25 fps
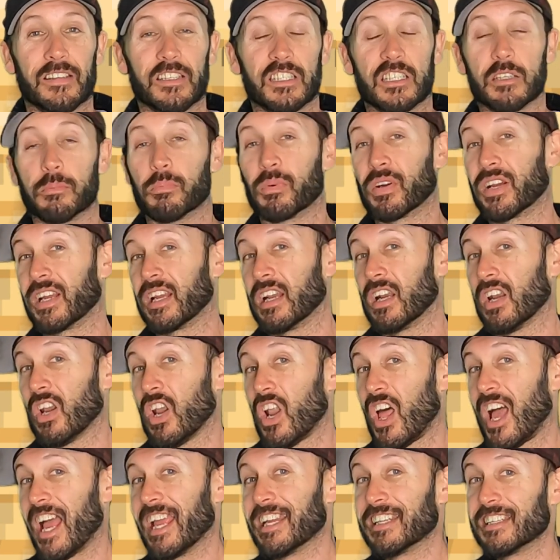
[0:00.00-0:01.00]
to bring
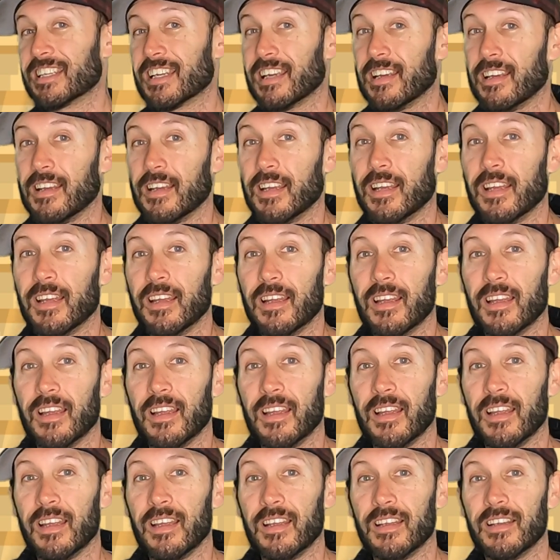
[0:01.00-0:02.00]
light
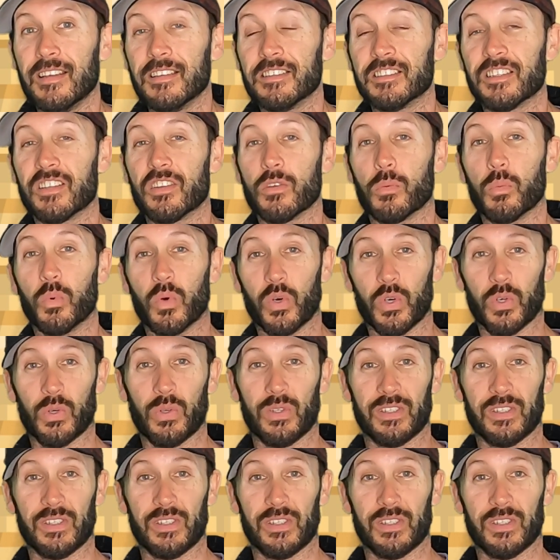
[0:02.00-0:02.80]
to the world.